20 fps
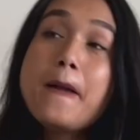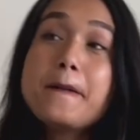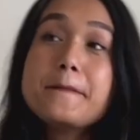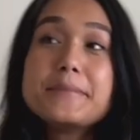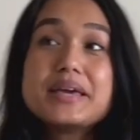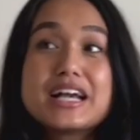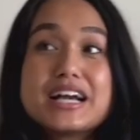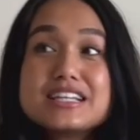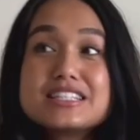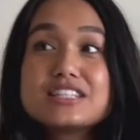
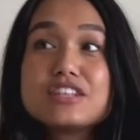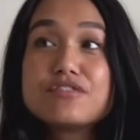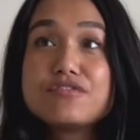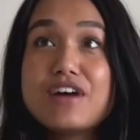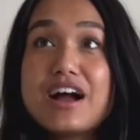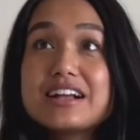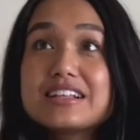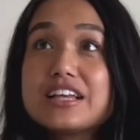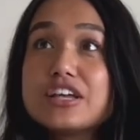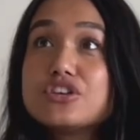Because the
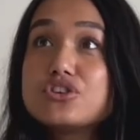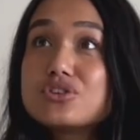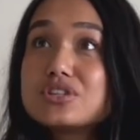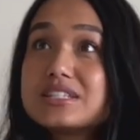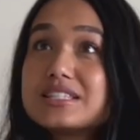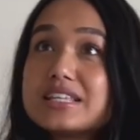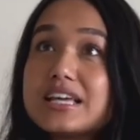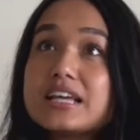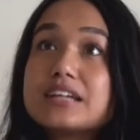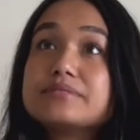fact that you're
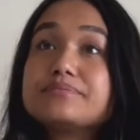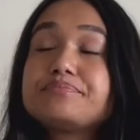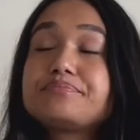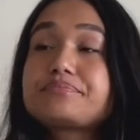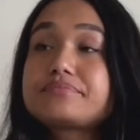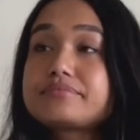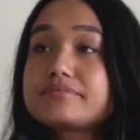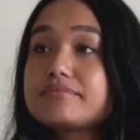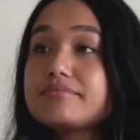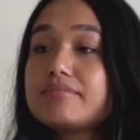saying,
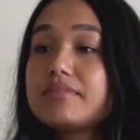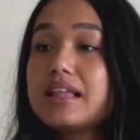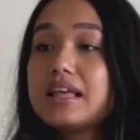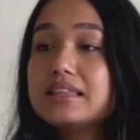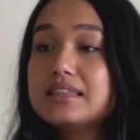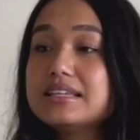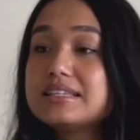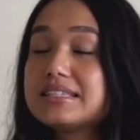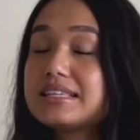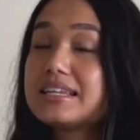
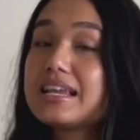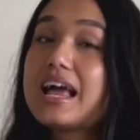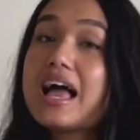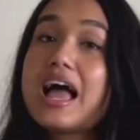listen,